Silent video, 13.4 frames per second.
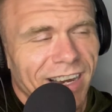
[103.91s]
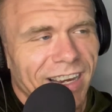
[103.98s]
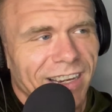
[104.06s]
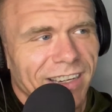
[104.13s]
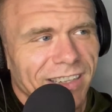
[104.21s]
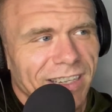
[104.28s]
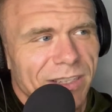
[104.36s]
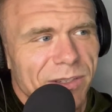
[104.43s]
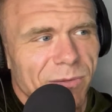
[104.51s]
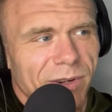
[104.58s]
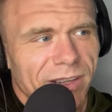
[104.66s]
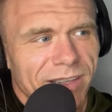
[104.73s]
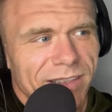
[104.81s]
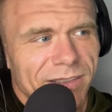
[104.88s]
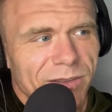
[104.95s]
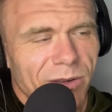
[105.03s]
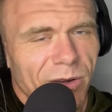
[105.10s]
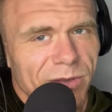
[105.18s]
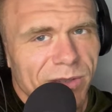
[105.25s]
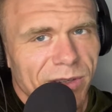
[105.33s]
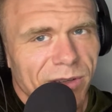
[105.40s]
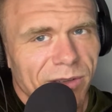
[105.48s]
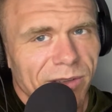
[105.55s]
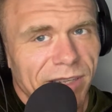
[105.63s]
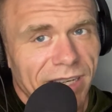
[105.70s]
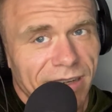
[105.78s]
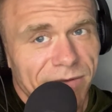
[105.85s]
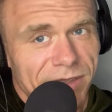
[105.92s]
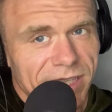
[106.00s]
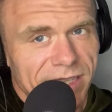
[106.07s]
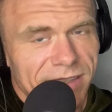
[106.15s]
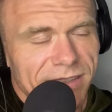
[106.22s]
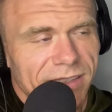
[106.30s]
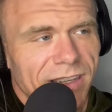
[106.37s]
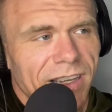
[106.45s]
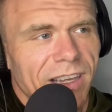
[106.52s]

and get you one of these CroSkull NFTs.